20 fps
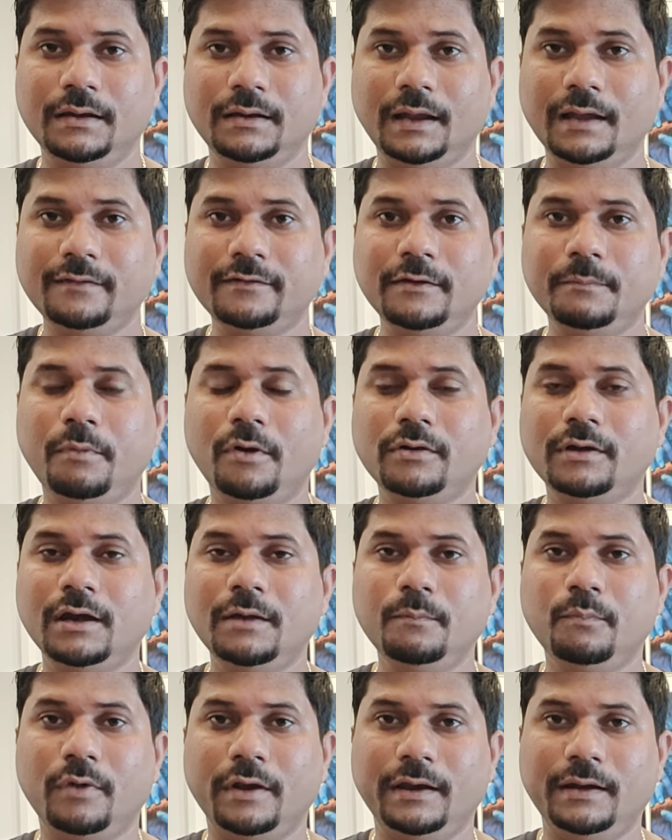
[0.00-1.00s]
Next
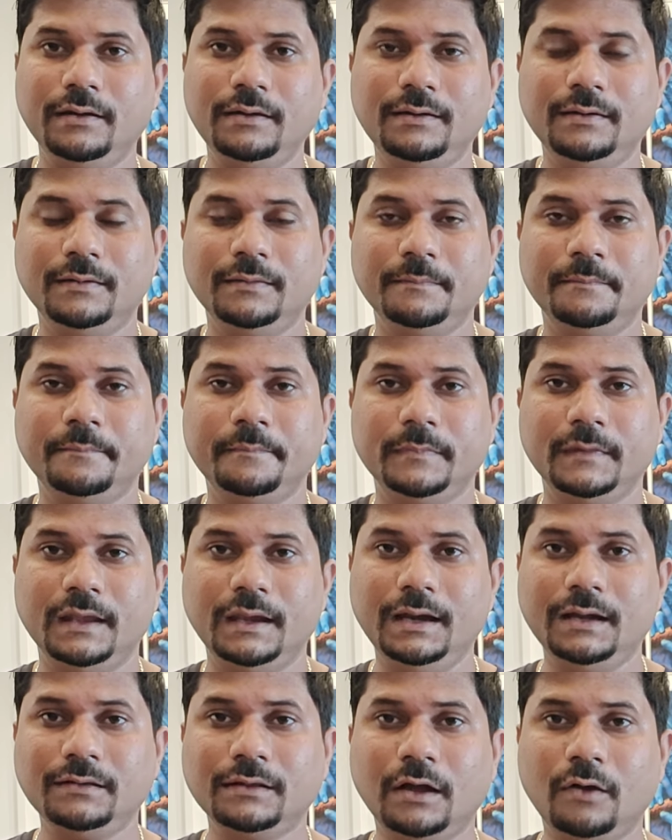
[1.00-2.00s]
important point,
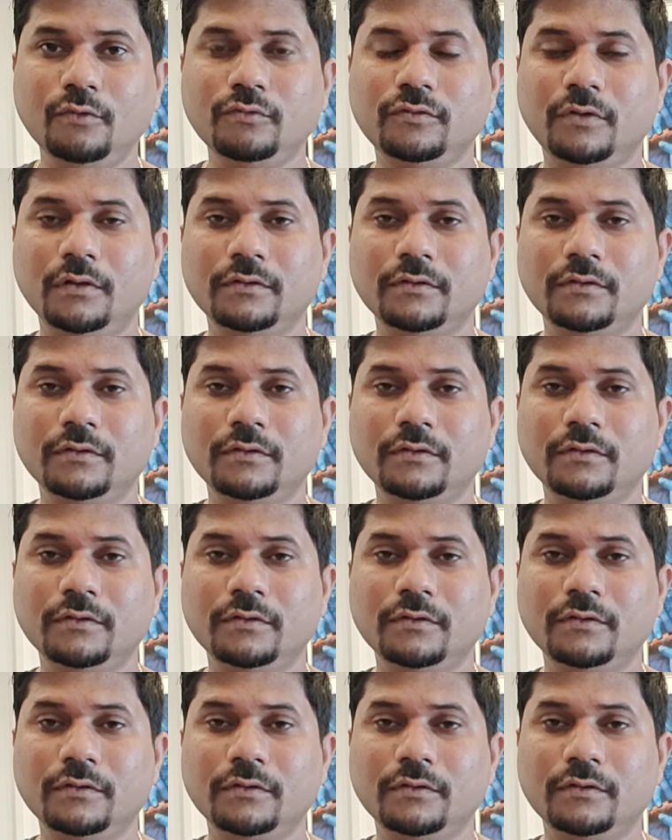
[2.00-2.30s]
8th house